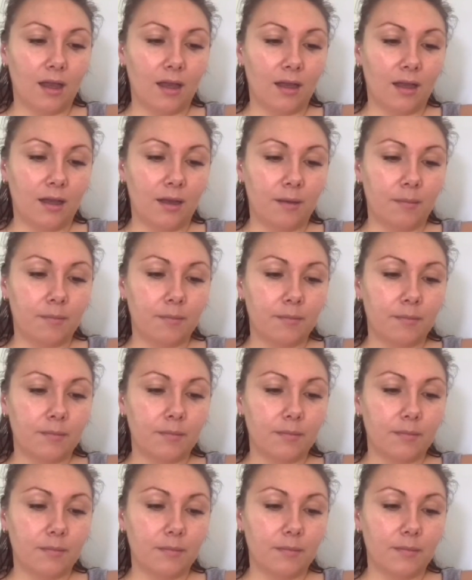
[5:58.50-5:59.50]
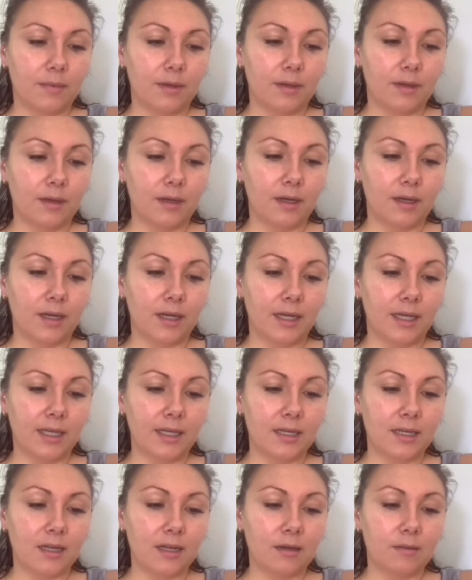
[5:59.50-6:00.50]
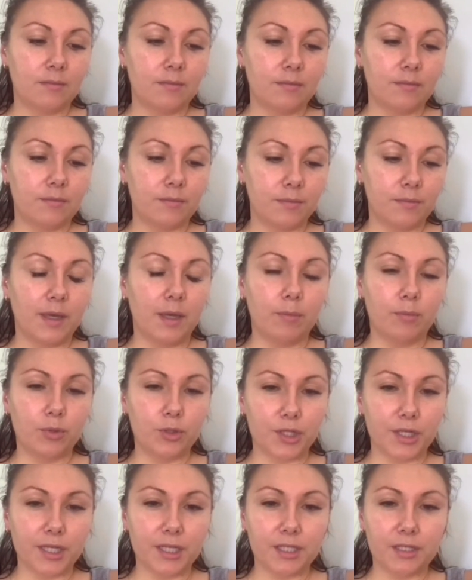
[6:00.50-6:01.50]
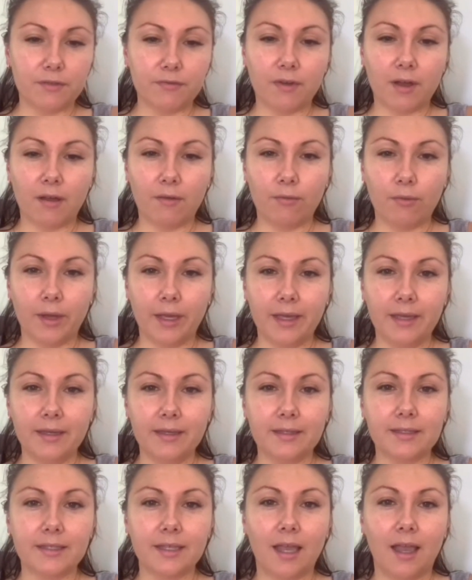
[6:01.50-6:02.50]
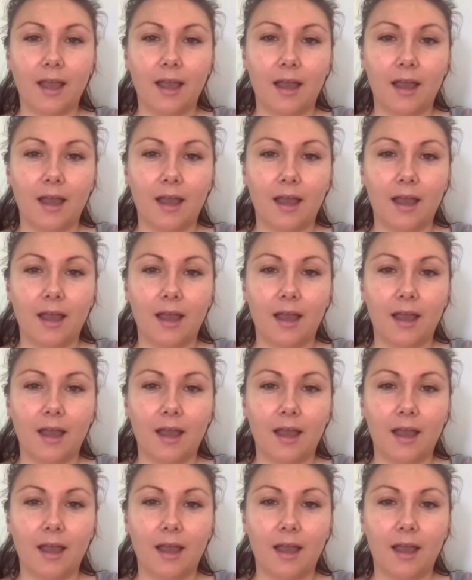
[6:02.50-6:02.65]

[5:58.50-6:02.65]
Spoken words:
I ended up pushing it to 5 weeks.